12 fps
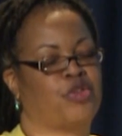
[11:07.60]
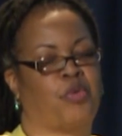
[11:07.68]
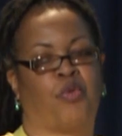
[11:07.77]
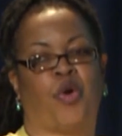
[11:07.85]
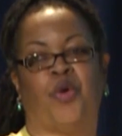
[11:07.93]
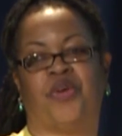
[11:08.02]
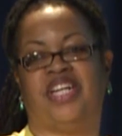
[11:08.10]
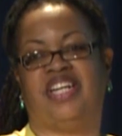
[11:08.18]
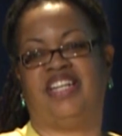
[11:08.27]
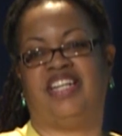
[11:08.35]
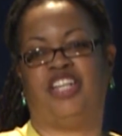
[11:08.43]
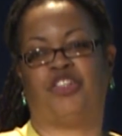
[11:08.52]

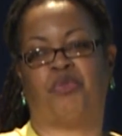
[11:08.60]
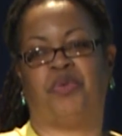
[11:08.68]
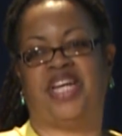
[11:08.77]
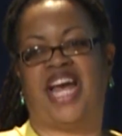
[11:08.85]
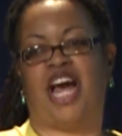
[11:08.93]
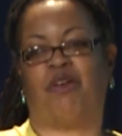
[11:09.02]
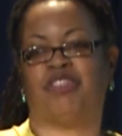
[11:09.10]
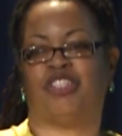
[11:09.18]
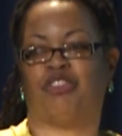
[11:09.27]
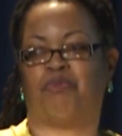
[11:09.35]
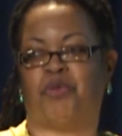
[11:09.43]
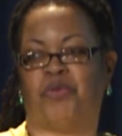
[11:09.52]
croaking in the wee hours
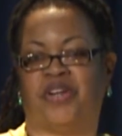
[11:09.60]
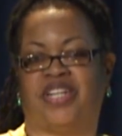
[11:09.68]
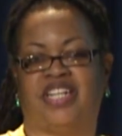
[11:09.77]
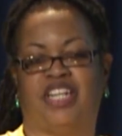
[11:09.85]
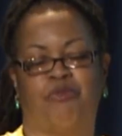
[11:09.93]
of the morning.